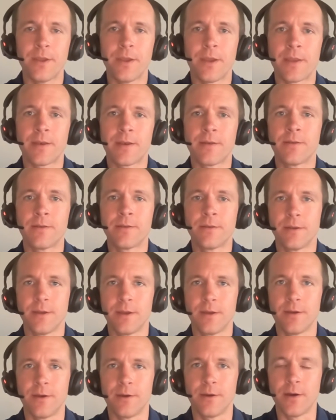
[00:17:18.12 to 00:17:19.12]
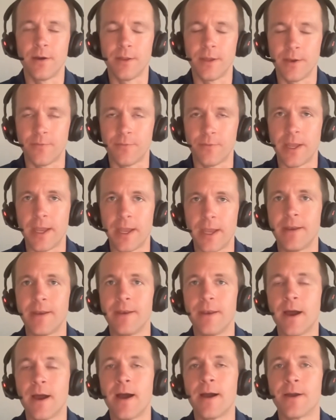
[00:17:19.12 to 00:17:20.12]
And uh, uh, if we had
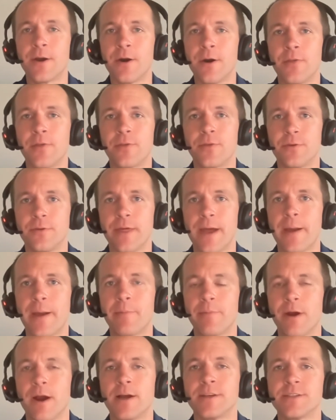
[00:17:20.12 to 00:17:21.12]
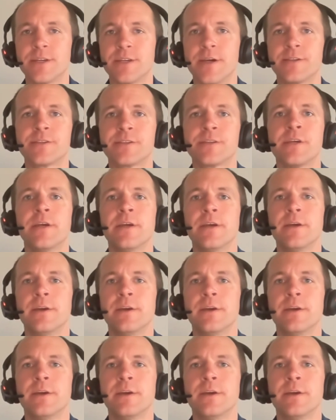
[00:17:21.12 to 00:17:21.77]
not gone through that process,